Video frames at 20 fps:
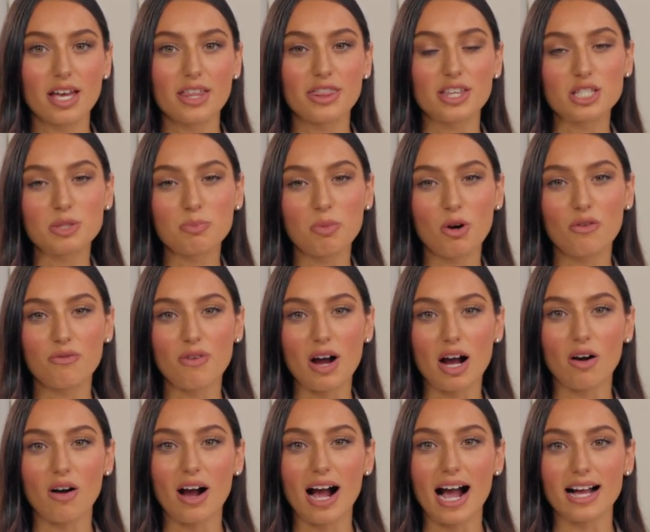This
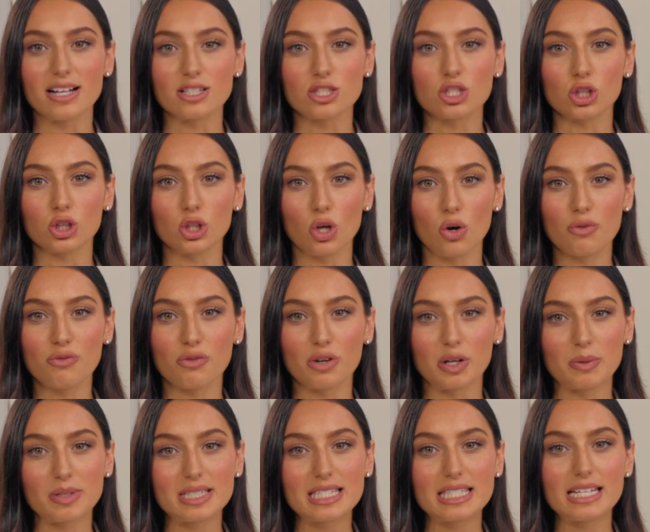profile adds low
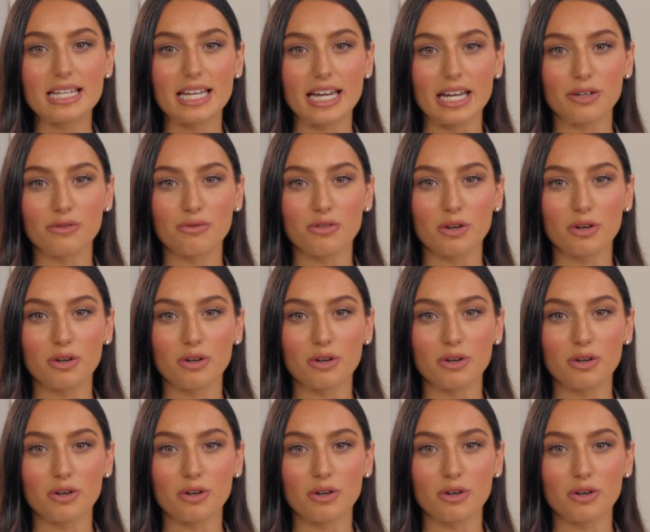frequency gain